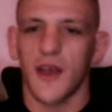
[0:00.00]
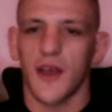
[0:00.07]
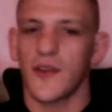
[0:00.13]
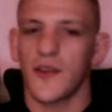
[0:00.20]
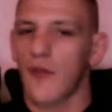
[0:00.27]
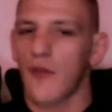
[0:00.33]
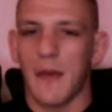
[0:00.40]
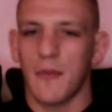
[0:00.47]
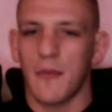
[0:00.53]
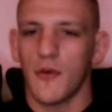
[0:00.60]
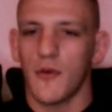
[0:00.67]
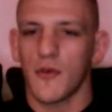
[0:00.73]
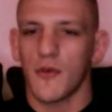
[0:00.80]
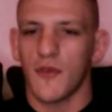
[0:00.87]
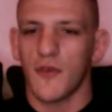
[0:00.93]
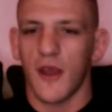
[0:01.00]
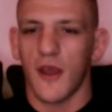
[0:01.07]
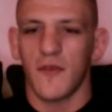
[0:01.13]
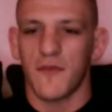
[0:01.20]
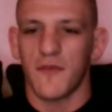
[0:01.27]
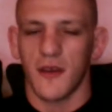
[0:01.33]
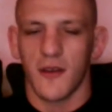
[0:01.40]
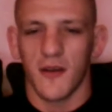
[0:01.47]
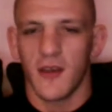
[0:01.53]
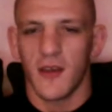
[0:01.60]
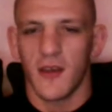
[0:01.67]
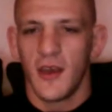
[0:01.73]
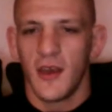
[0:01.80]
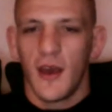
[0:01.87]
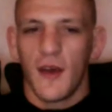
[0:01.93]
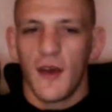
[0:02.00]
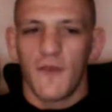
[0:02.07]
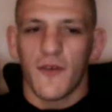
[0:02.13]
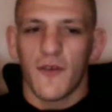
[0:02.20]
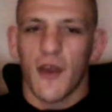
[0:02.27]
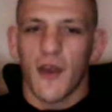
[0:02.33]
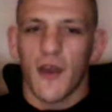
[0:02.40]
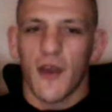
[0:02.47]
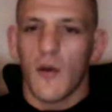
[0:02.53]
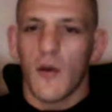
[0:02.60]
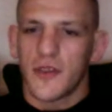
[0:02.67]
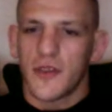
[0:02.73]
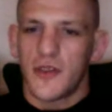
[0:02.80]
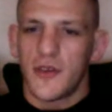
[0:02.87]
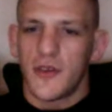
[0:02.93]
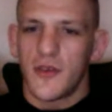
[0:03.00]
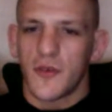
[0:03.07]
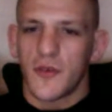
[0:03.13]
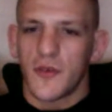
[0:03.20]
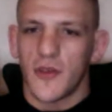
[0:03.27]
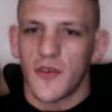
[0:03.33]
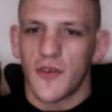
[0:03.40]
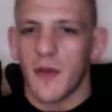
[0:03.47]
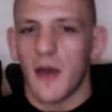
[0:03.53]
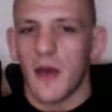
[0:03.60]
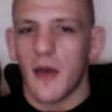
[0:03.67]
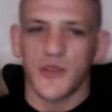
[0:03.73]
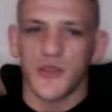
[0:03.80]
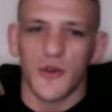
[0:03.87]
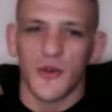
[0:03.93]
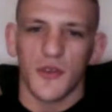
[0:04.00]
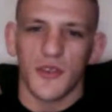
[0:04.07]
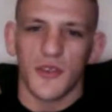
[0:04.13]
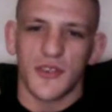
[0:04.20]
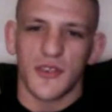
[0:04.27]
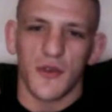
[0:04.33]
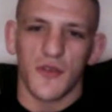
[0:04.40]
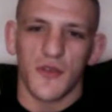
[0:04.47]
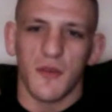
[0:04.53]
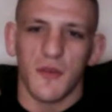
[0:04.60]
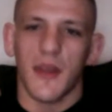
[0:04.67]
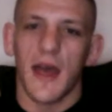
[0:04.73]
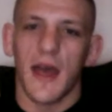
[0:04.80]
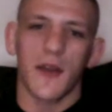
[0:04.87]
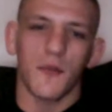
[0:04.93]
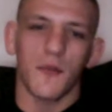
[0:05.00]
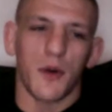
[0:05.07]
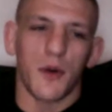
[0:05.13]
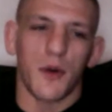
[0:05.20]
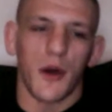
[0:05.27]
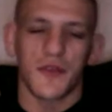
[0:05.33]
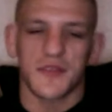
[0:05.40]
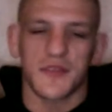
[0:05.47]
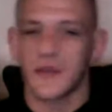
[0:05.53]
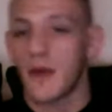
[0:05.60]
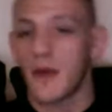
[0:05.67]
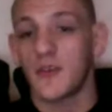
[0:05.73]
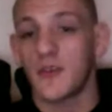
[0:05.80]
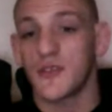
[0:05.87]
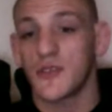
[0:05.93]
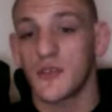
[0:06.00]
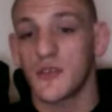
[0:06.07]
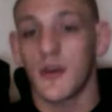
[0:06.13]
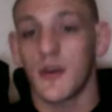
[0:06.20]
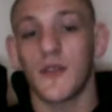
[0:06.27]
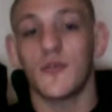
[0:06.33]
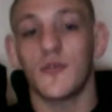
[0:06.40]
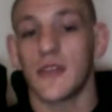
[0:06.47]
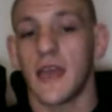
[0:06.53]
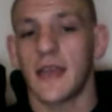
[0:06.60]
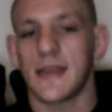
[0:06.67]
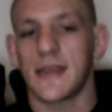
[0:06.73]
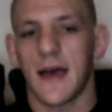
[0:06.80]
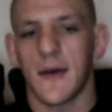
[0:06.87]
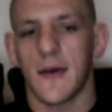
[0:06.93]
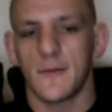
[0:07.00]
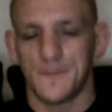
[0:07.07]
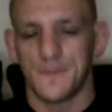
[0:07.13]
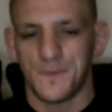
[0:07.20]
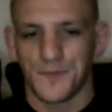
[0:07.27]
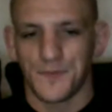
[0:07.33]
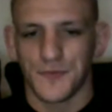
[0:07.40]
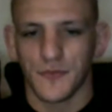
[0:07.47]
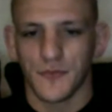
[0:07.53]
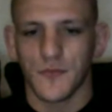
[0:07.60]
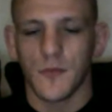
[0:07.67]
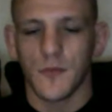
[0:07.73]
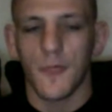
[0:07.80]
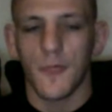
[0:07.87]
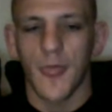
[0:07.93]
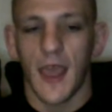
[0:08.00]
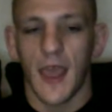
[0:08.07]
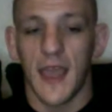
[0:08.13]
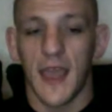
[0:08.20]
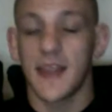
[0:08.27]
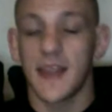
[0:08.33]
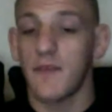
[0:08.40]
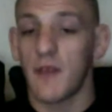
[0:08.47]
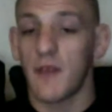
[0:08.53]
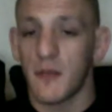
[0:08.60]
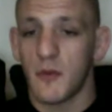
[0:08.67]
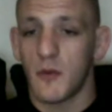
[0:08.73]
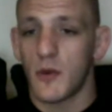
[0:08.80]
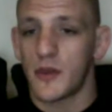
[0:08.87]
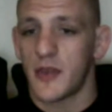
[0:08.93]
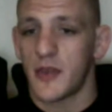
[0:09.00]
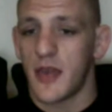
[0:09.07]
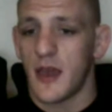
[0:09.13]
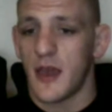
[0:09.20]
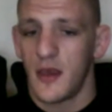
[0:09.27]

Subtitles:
to grapple or trying to figure out what to do. Some guy would show somebody how to punch, and some guy would show somebody how to do a takedown. And they invited me one day,